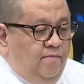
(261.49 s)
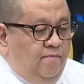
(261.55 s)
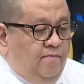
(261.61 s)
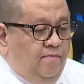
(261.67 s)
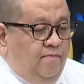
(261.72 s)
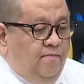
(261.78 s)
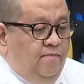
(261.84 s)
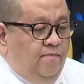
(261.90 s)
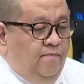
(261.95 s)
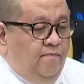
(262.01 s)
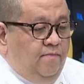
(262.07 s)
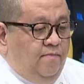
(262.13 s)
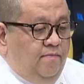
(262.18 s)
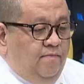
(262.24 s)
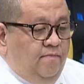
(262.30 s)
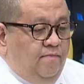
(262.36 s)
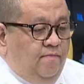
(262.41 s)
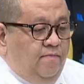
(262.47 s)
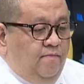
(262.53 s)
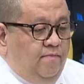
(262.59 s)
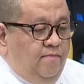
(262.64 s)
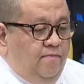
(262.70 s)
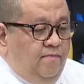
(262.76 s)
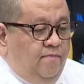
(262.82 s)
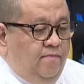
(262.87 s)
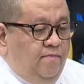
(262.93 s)

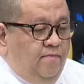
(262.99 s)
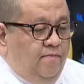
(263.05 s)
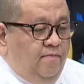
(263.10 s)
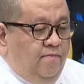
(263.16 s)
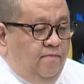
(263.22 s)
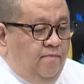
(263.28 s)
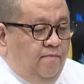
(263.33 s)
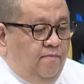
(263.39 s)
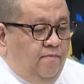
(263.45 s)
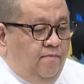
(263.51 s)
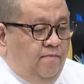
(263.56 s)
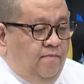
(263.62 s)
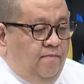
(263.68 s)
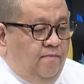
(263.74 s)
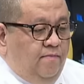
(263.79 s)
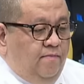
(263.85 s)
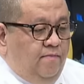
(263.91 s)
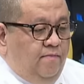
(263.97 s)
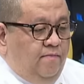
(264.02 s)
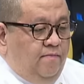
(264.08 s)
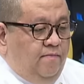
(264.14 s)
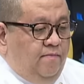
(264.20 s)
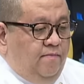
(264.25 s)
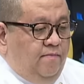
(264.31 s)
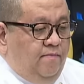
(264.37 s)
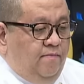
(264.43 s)

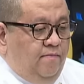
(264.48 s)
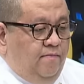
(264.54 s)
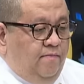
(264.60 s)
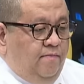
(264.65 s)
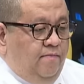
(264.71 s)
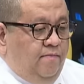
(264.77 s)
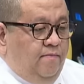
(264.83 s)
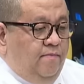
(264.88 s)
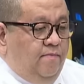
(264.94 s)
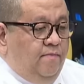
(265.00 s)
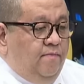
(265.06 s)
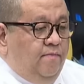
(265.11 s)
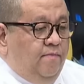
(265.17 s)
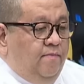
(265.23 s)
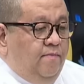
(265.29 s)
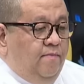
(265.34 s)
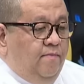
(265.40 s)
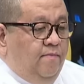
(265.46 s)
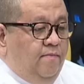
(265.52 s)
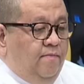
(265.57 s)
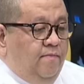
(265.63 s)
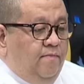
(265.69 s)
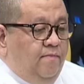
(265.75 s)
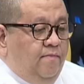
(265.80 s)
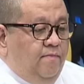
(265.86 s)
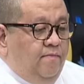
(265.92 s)

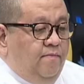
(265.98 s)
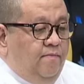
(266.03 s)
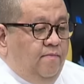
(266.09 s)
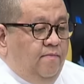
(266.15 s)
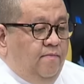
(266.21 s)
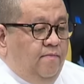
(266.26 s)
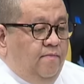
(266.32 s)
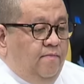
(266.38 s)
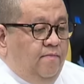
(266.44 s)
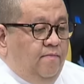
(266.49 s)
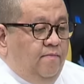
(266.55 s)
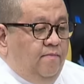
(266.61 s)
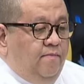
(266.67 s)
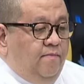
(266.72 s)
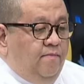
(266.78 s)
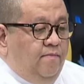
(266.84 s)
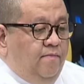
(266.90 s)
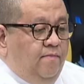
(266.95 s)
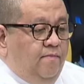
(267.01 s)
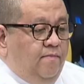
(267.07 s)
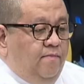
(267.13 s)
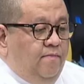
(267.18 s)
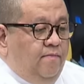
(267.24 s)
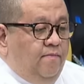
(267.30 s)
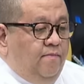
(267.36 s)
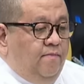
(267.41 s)

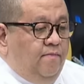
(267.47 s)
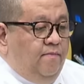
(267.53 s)
[no speech]